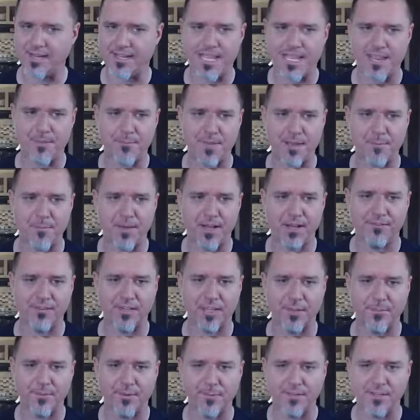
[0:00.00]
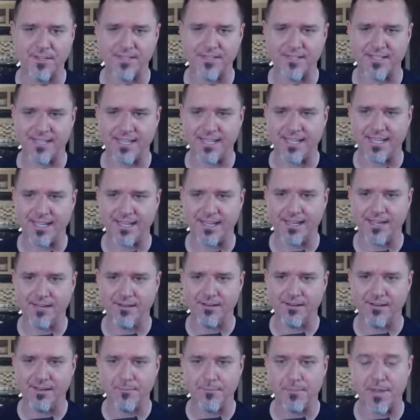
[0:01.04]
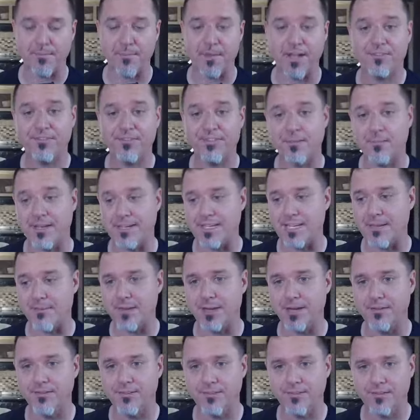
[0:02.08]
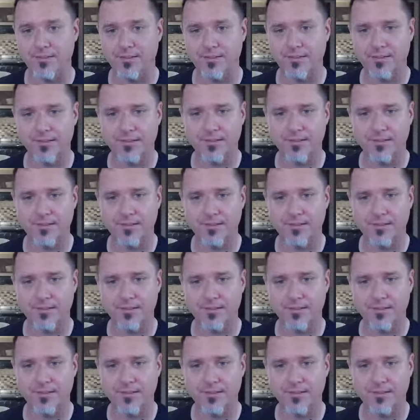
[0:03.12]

keep my buffs up as much as I can. My buffs and my debuffs.